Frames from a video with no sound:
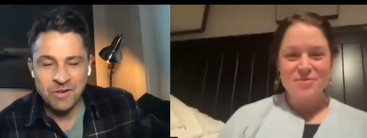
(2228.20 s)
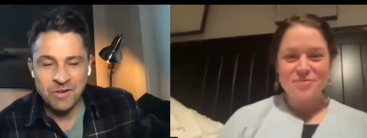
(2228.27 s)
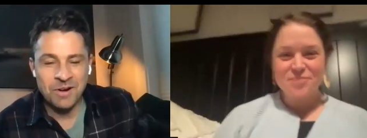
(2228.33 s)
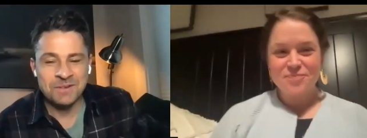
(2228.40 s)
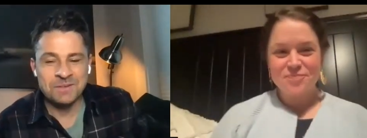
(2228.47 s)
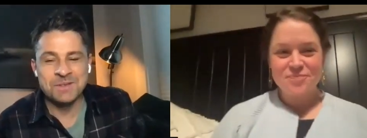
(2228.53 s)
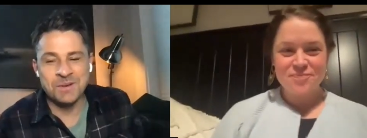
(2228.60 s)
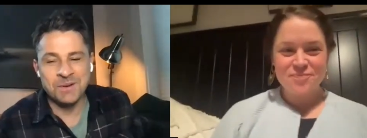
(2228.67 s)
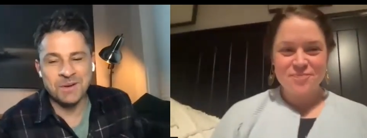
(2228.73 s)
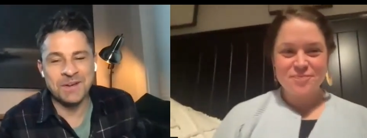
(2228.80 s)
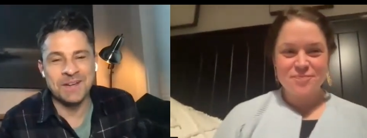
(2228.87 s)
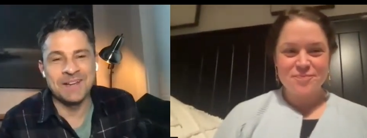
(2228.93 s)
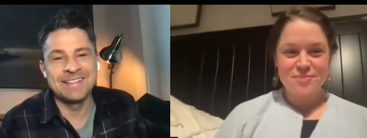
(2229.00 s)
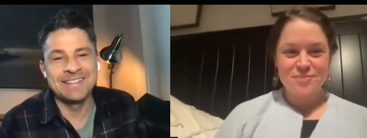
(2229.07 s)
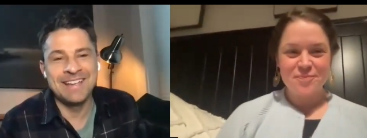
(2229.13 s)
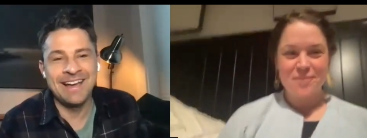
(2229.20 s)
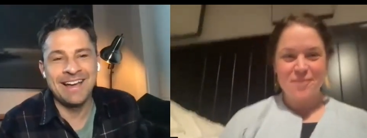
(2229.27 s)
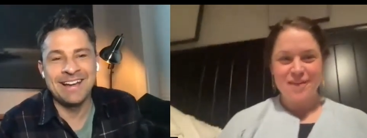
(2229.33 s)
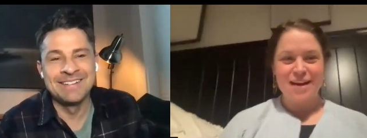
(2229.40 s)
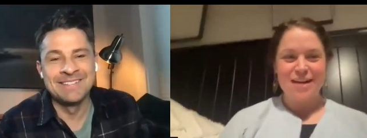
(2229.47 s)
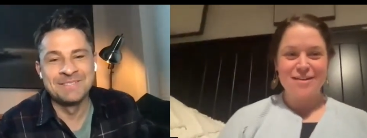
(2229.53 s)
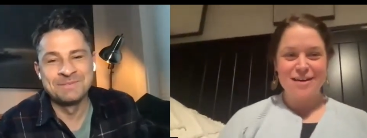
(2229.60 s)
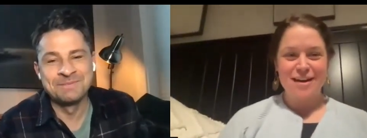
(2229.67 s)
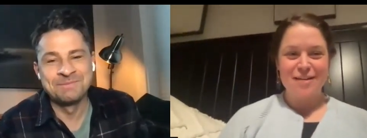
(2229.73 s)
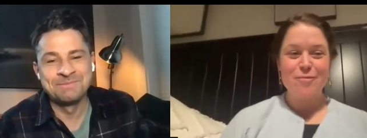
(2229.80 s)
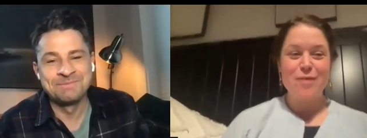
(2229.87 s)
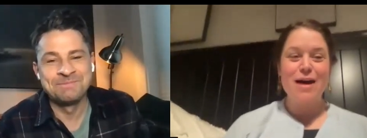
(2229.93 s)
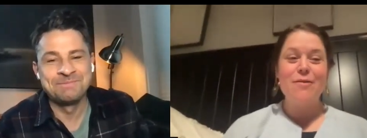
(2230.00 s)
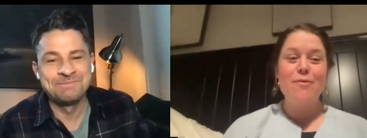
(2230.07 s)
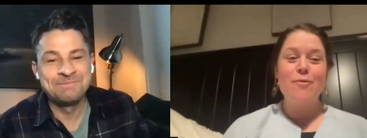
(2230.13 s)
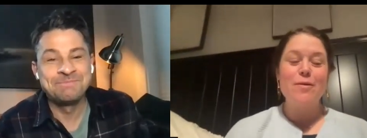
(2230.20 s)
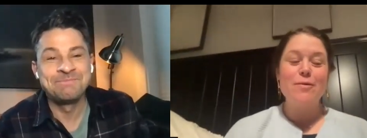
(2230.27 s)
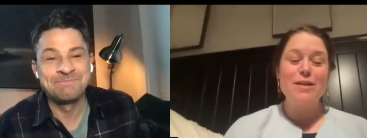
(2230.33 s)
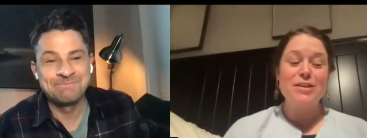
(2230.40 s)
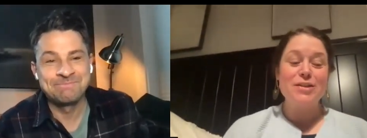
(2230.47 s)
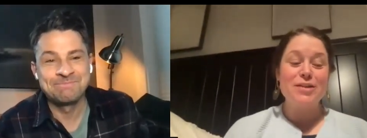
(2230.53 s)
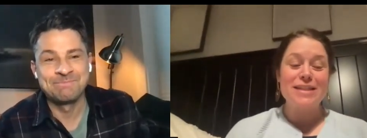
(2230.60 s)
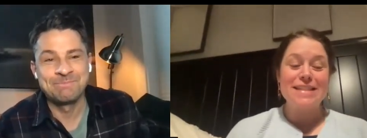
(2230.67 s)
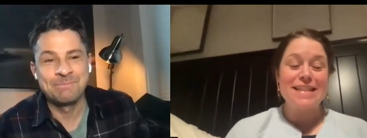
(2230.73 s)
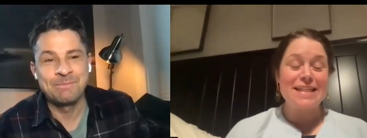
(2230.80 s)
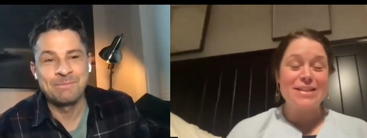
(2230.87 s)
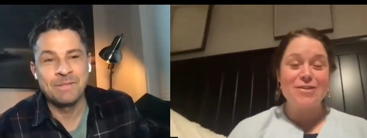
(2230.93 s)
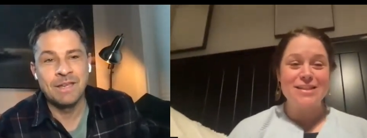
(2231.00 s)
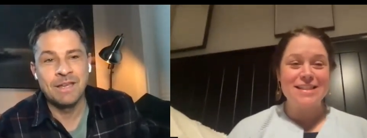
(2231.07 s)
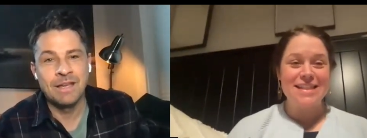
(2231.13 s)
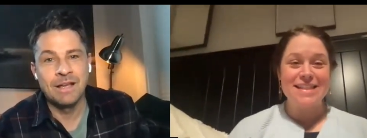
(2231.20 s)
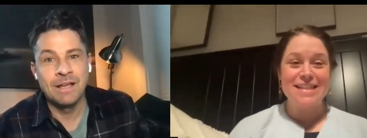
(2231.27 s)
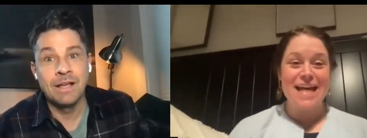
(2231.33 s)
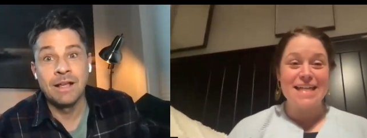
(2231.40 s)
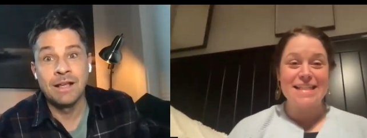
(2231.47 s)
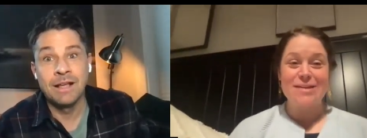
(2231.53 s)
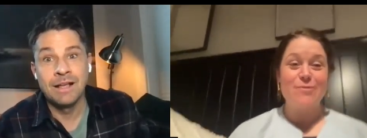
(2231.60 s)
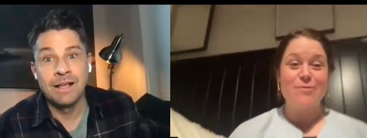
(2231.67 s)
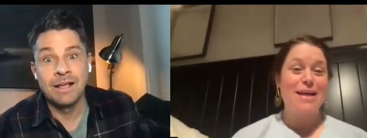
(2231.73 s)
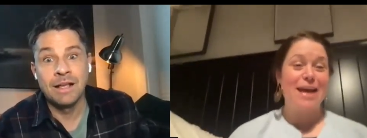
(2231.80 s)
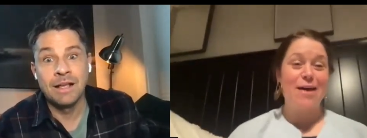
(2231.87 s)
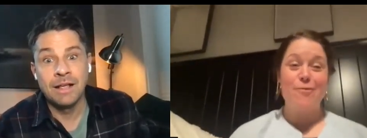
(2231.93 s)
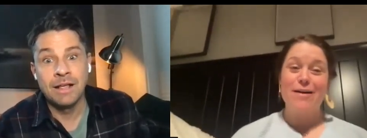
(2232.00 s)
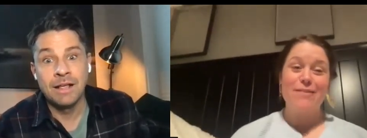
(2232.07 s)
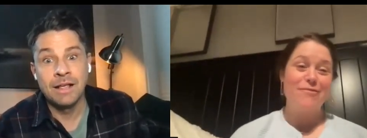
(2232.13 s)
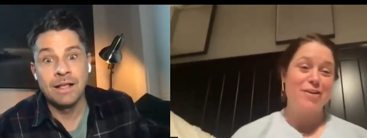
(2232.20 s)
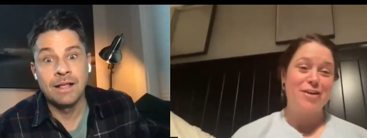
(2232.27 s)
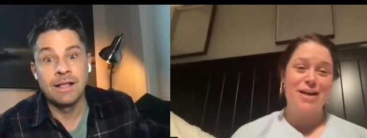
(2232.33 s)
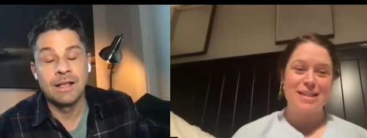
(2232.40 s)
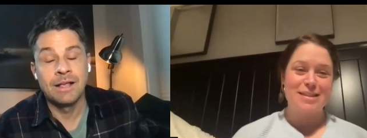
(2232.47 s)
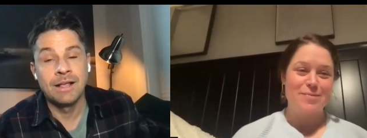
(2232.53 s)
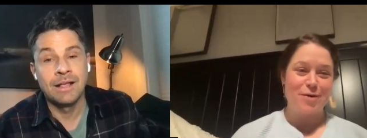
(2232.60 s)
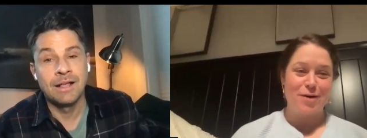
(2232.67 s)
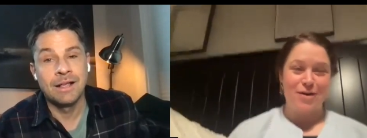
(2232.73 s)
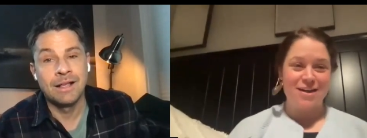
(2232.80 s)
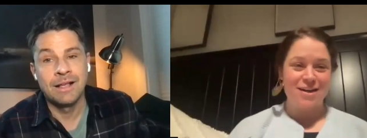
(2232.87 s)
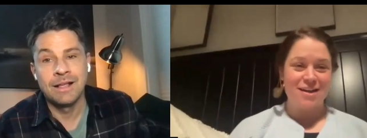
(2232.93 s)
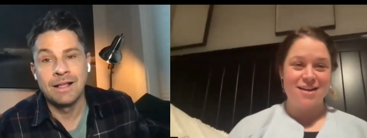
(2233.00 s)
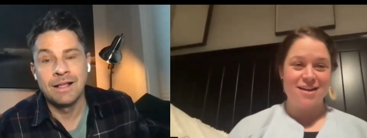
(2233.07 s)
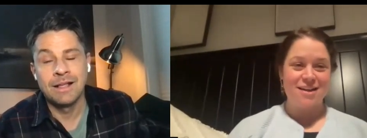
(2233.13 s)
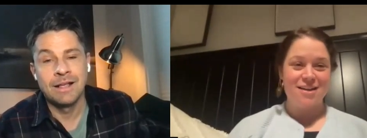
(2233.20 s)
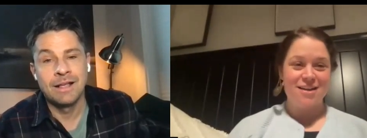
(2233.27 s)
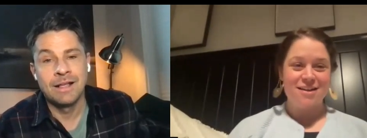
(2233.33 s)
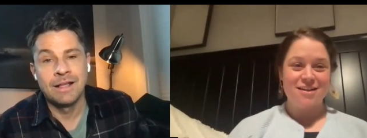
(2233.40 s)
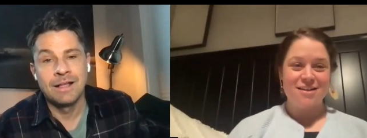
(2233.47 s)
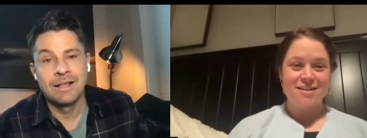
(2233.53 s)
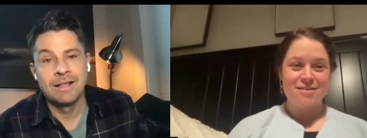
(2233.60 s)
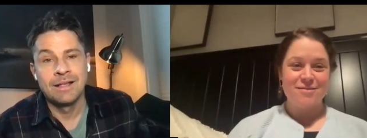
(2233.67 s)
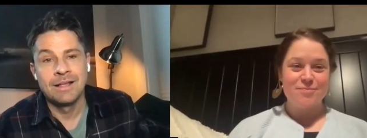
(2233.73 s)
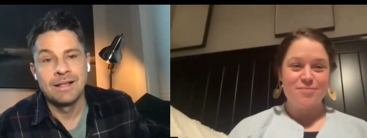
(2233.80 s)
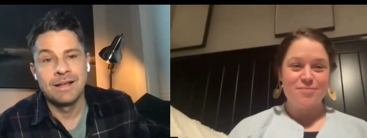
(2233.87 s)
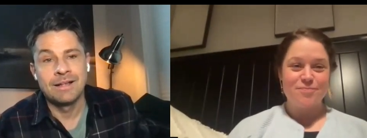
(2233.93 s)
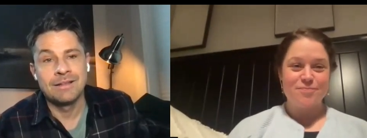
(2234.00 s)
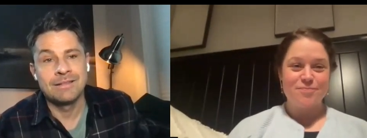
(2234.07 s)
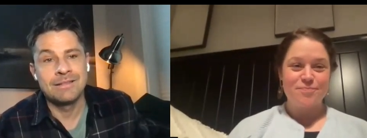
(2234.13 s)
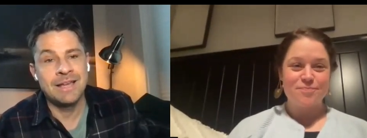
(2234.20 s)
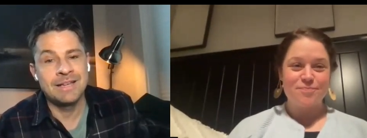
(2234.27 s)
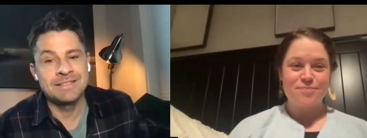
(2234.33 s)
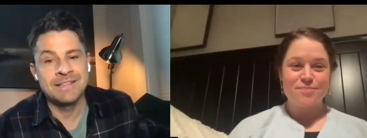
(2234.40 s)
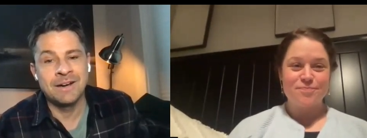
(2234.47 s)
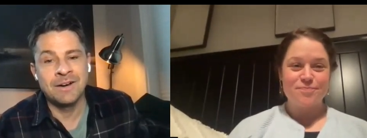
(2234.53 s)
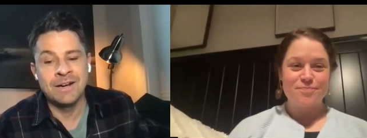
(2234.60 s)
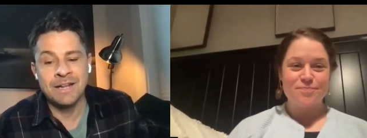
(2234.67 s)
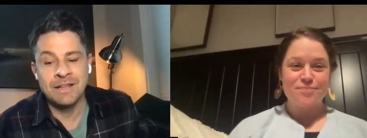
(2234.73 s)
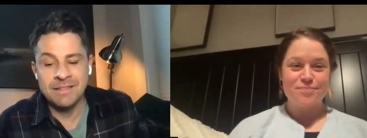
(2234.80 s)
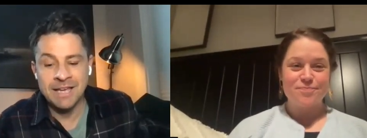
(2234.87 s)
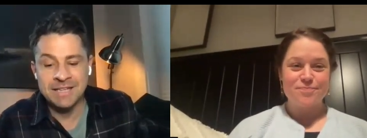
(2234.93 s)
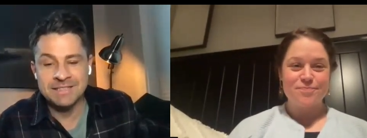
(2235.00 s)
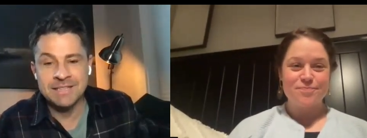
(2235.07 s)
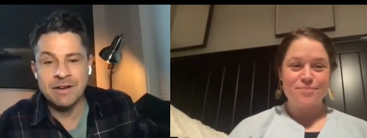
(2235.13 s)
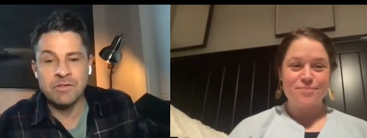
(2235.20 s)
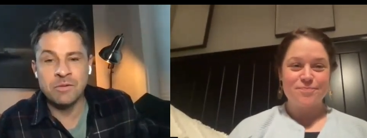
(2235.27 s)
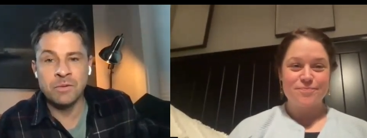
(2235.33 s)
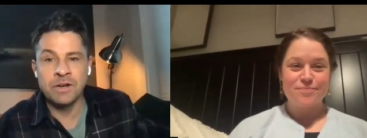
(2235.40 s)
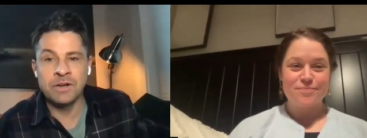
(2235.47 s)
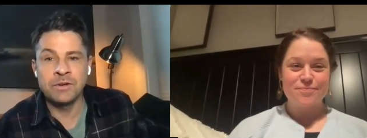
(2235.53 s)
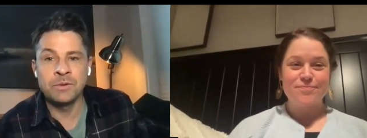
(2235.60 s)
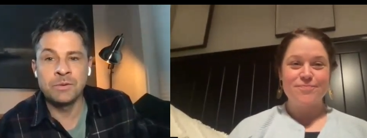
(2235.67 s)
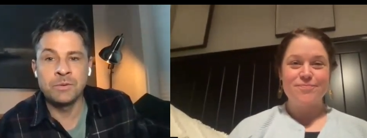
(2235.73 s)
Speaker 1: so far, so good. Yeah.
Speaker 2: Well, we wish you continued success and we can't wait for your next book.
Speaker 1: Thanks, Erin. And thanks to everyone